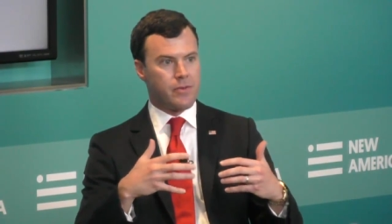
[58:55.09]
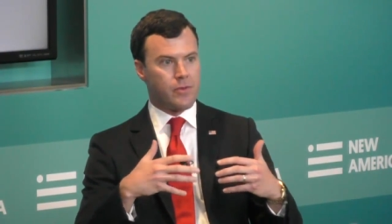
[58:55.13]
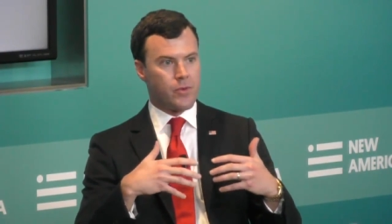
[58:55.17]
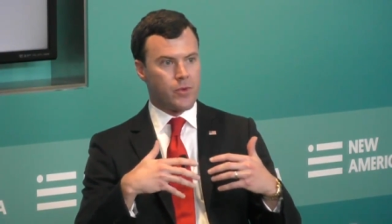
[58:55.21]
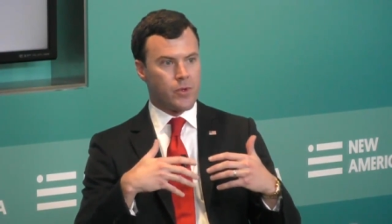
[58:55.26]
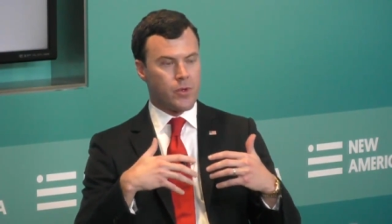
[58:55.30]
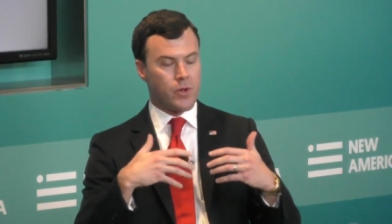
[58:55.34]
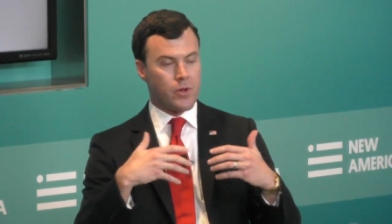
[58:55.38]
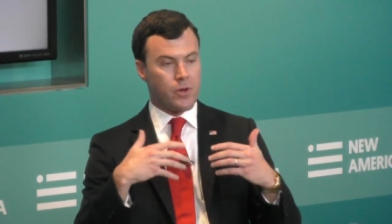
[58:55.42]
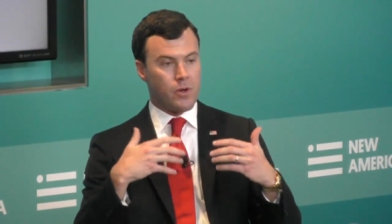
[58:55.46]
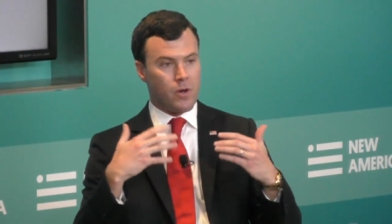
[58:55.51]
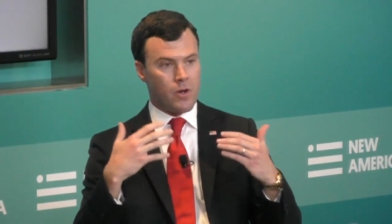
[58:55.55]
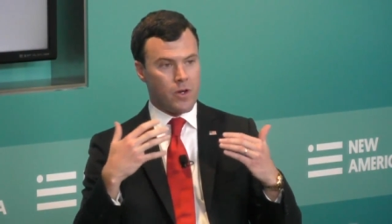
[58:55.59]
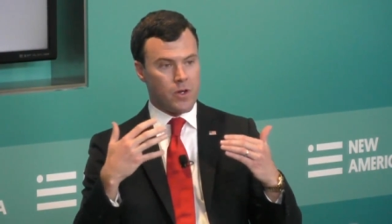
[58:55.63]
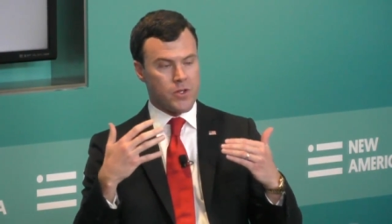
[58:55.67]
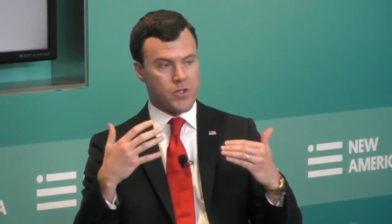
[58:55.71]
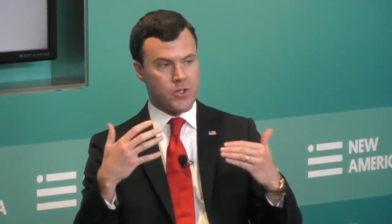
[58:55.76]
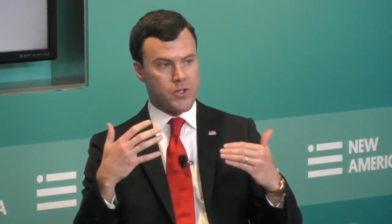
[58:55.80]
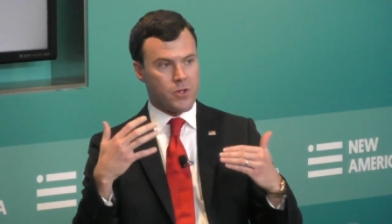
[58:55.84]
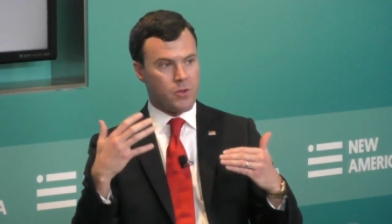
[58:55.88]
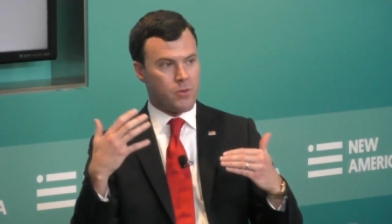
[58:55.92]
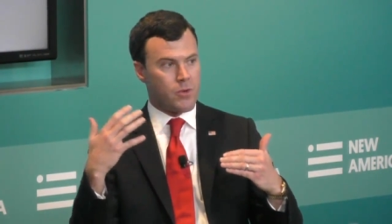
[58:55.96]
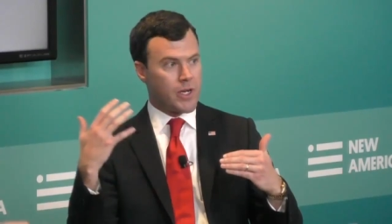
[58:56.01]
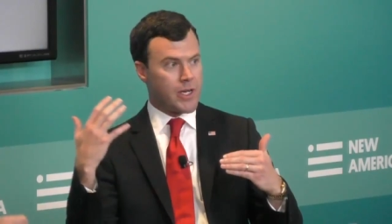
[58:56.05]
for
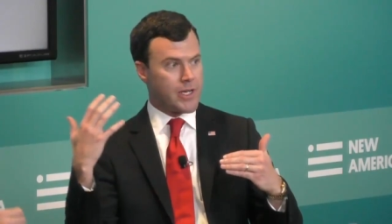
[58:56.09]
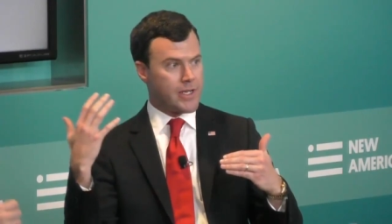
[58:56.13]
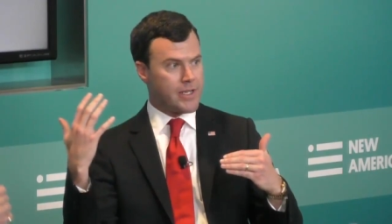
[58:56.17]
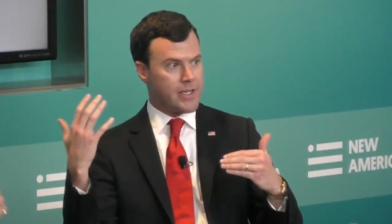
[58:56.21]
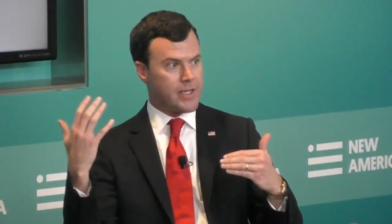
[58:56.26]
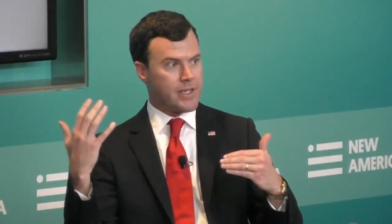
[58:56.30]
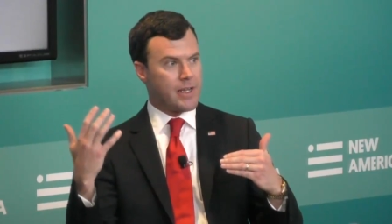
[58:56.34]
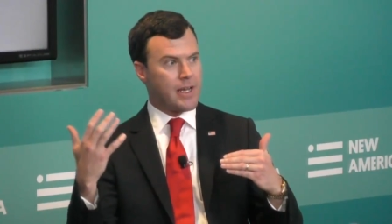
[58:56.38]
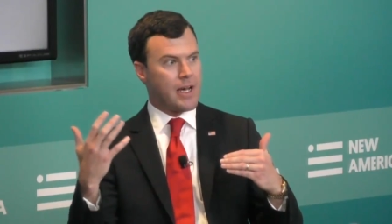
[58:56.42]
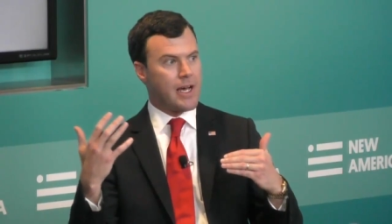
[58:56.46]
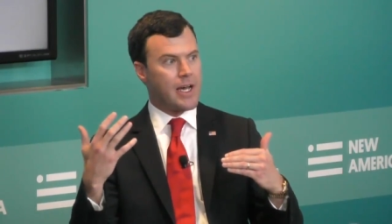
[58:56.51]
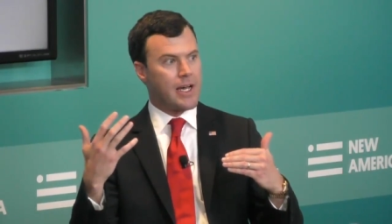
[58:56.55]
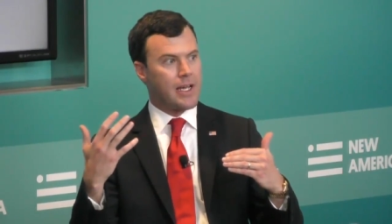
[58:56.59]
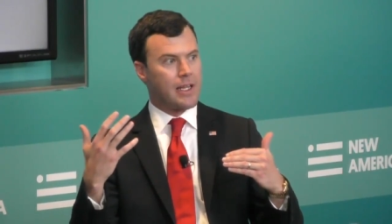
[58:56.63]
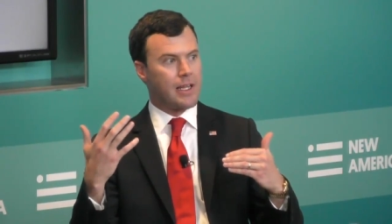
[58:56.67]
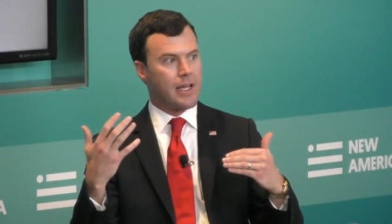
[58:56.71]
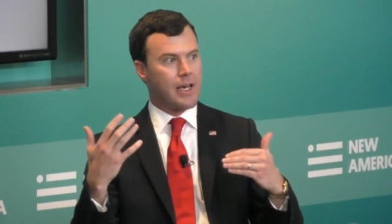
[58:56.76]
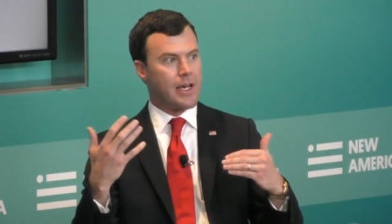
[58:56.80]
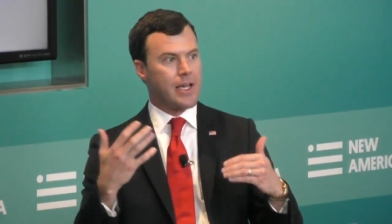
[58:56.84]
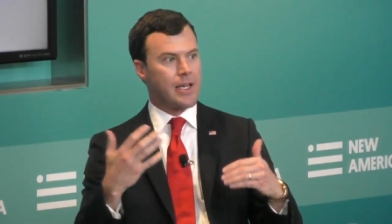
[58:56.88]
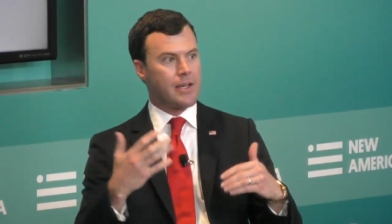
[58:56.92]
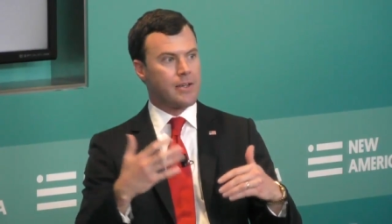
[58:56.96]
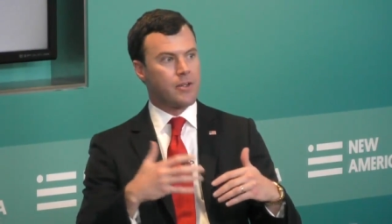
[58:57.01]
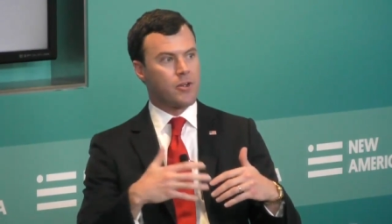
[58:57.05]
also what I didn't
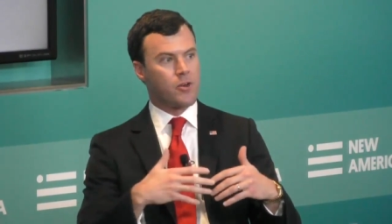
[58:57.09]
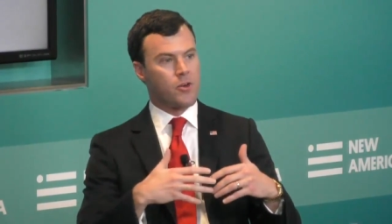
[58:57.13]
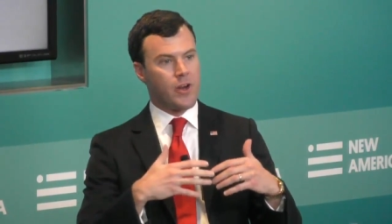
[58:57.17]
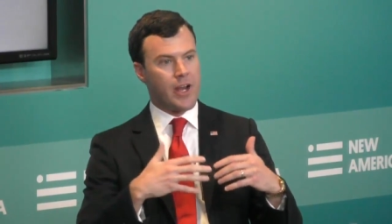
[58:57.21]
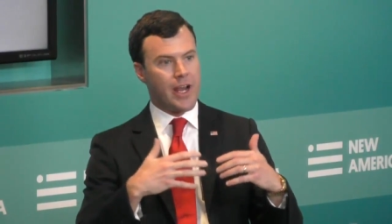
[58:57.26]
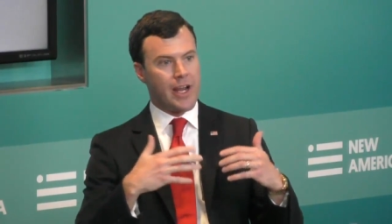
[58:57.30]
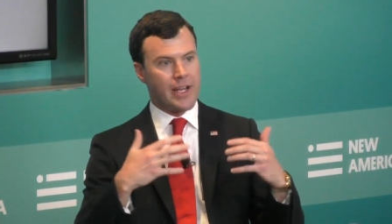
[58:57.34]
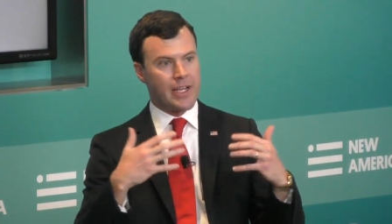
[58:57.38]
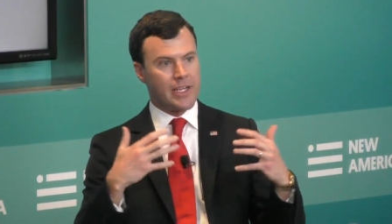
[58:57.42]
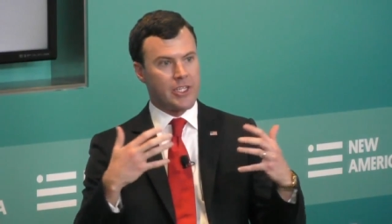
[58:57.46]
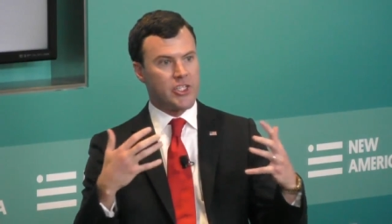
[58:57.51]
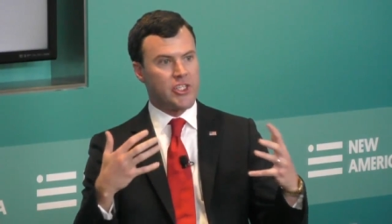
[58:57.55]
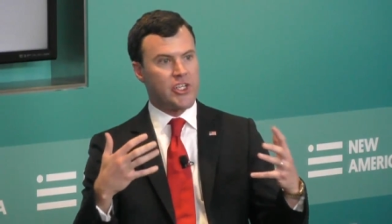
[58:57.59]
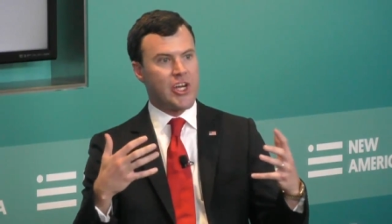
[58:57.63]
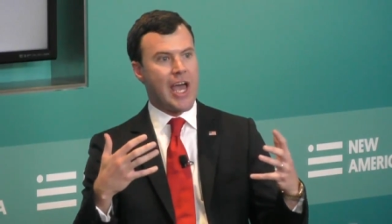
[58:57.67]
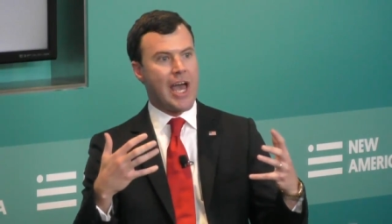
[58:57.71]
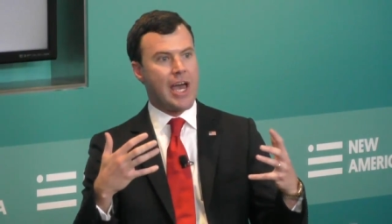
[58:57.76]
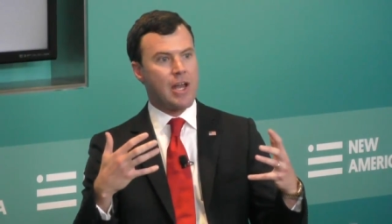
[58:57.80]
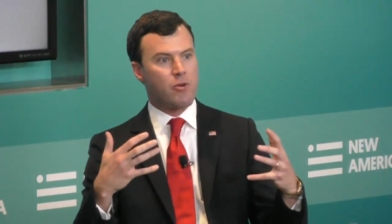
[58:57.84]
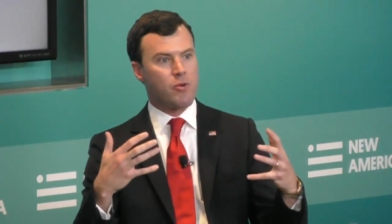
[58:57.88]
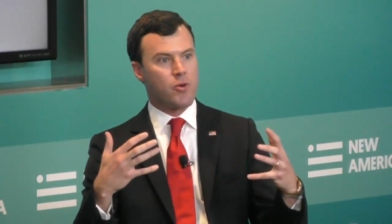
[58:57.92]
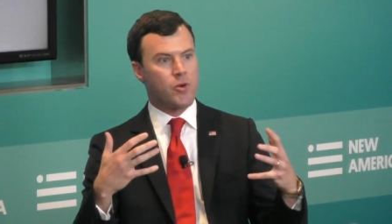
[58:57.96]
highlight creating chat